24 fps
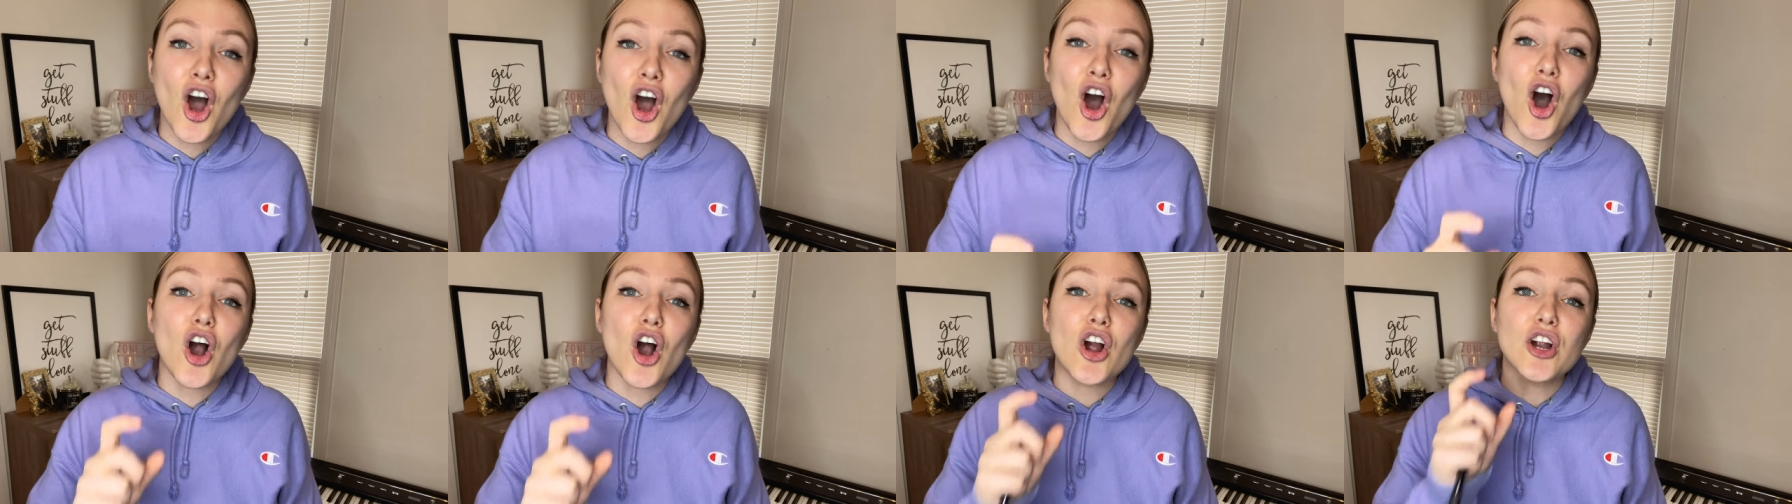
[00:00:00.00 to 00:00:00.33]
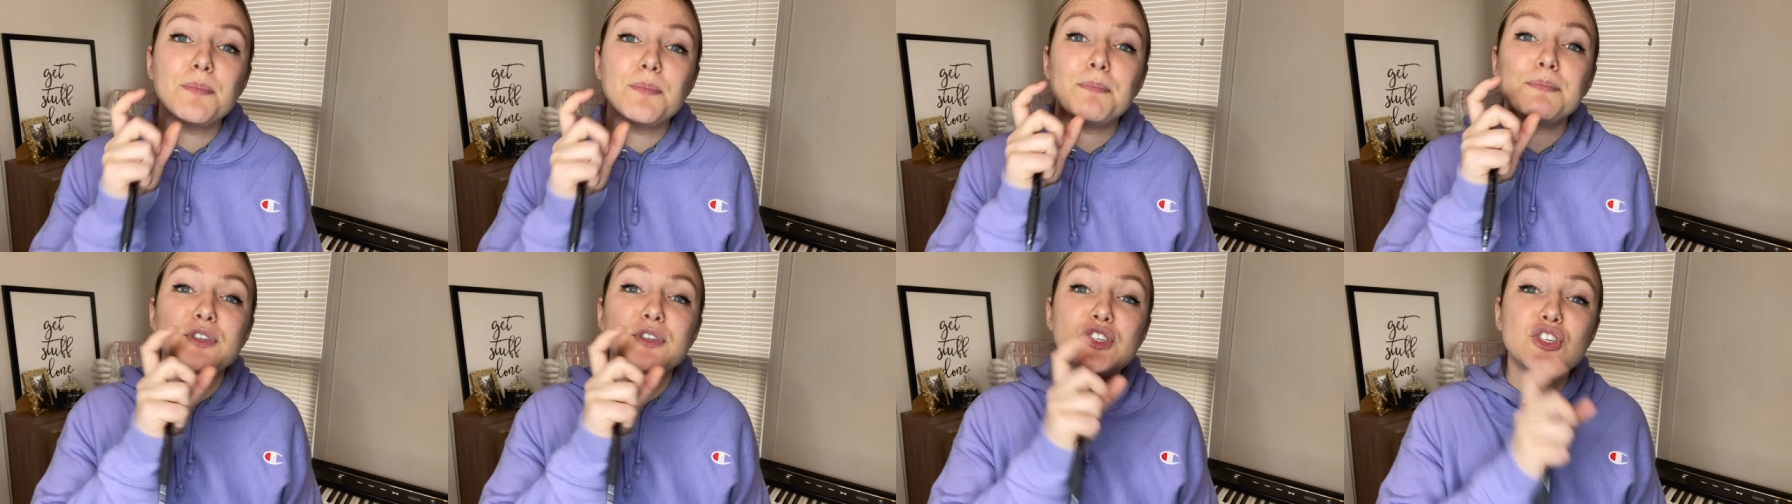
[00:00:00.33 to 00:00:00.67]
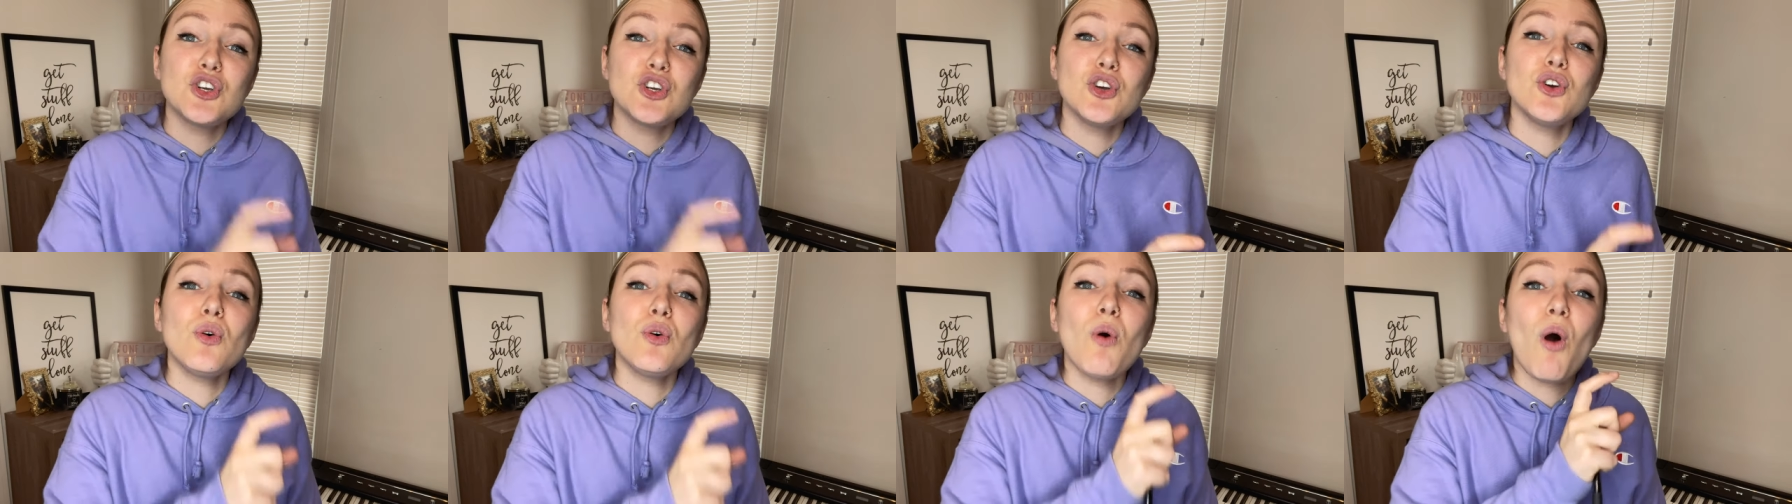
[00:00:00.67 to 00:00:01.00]
are
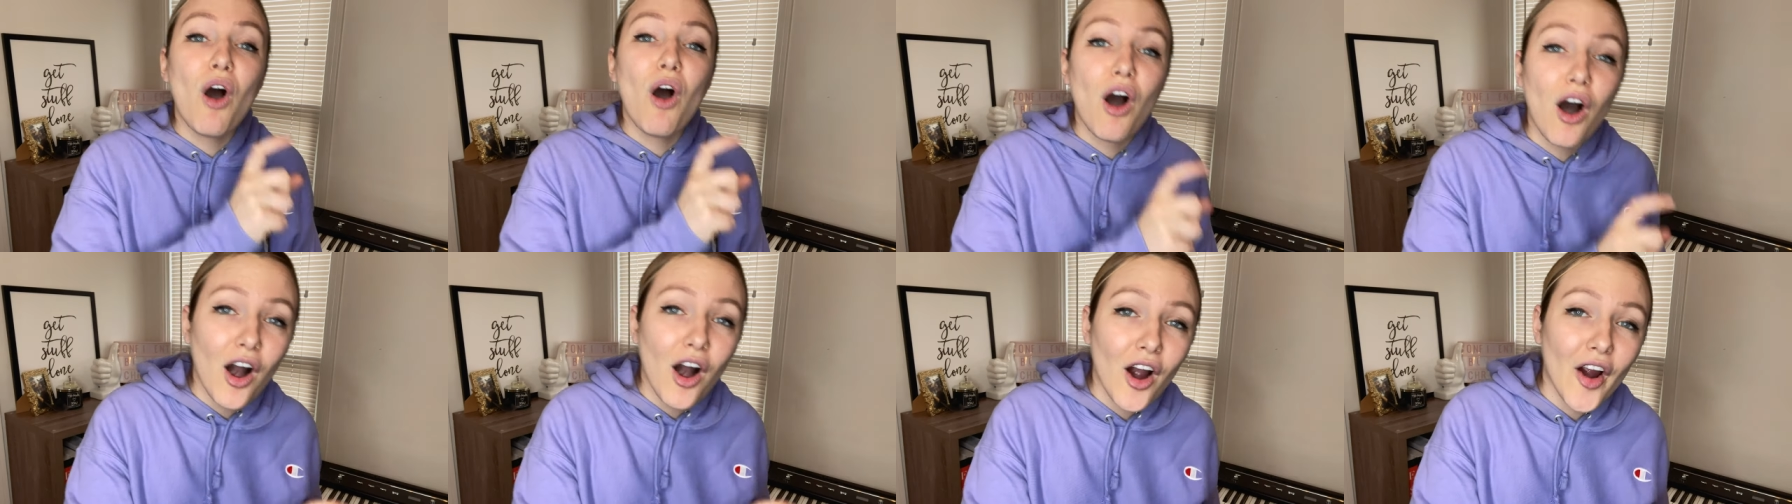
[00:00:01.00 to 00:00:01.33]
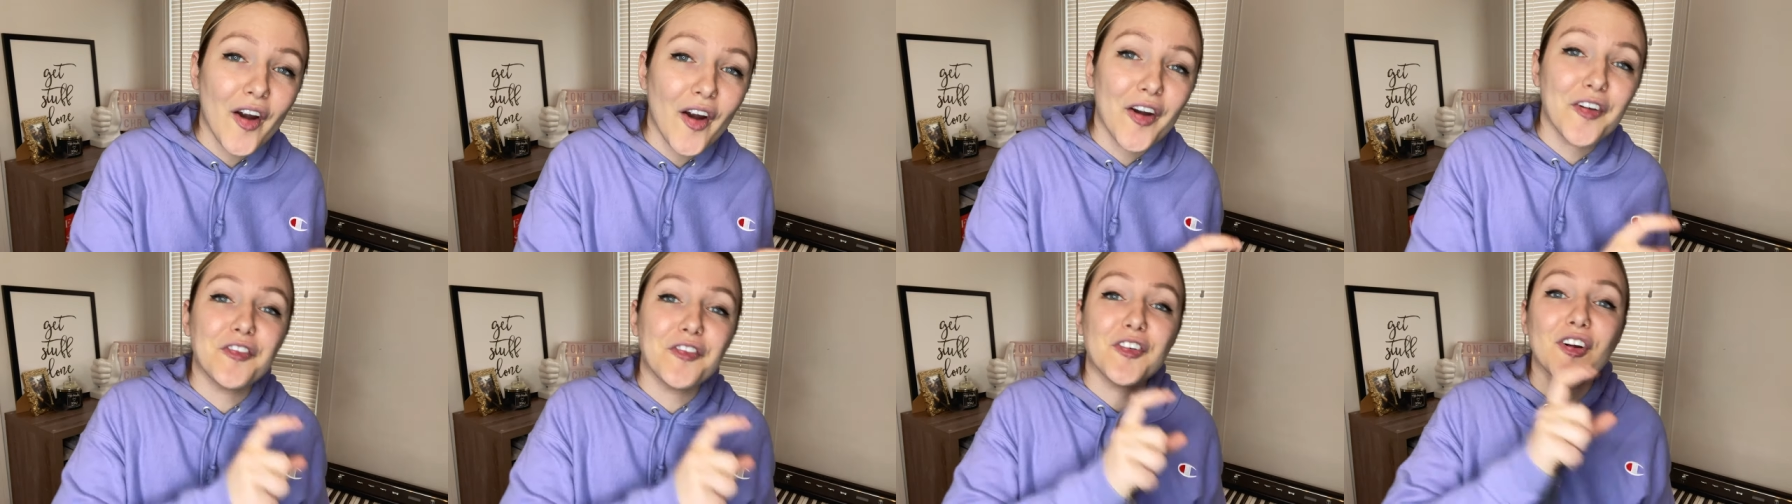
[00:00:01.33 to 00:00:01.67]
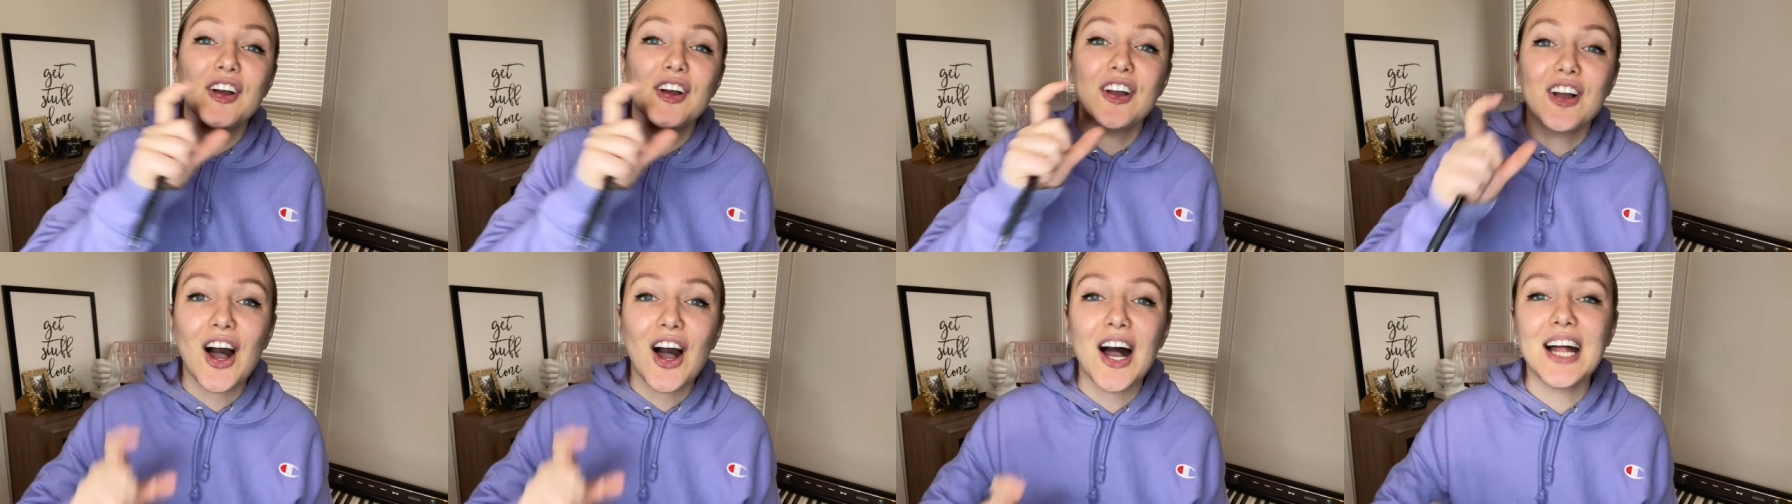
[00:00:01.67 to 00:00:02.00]
too hard for
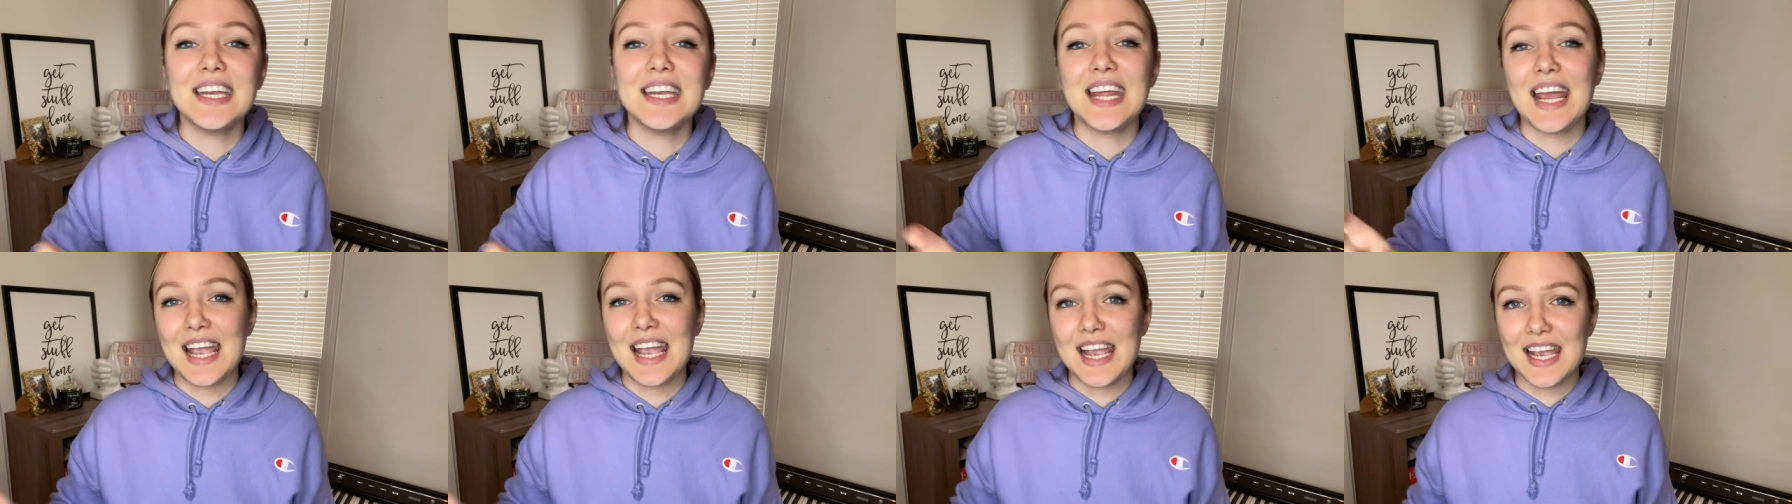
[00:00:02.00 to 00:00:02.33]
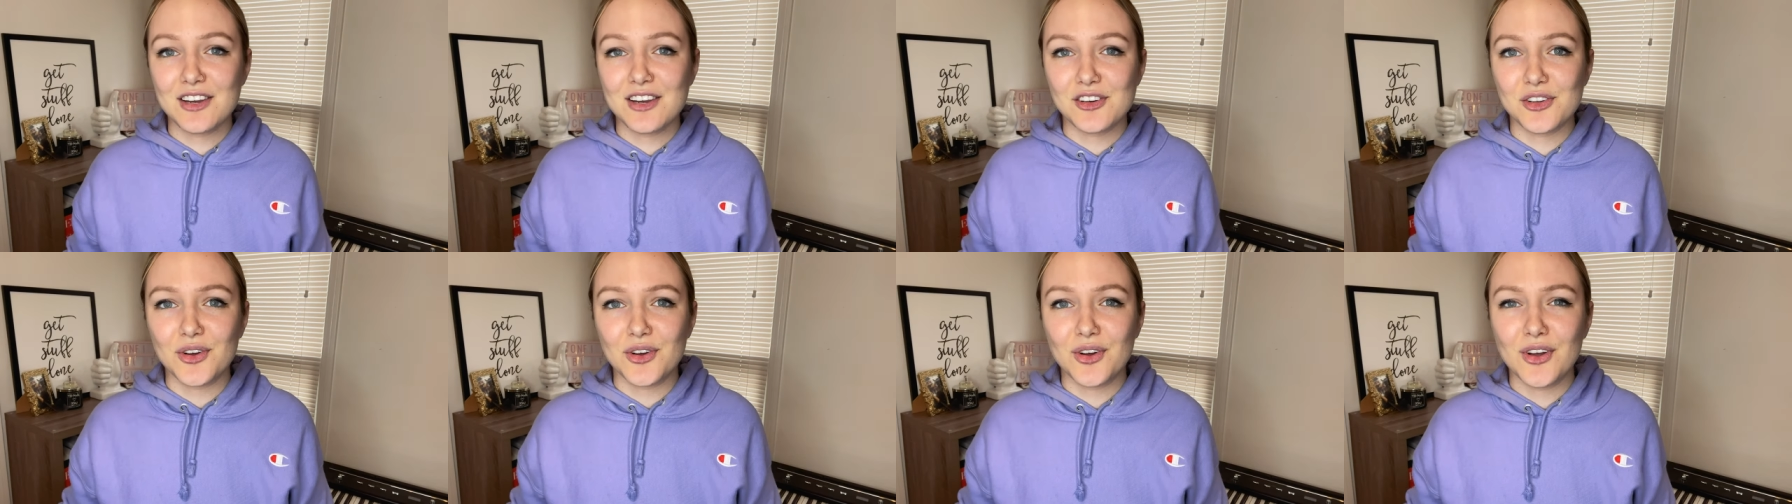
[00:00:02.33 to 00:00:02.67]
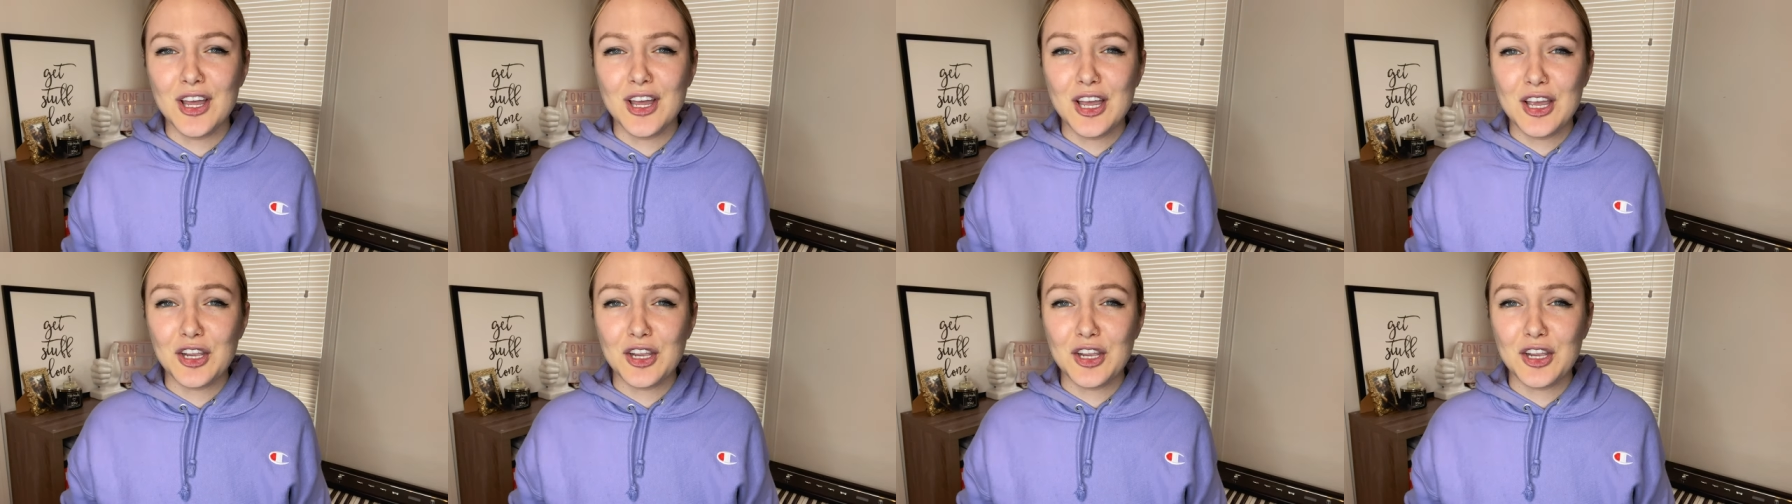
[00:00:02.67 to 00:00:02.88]
God to handle,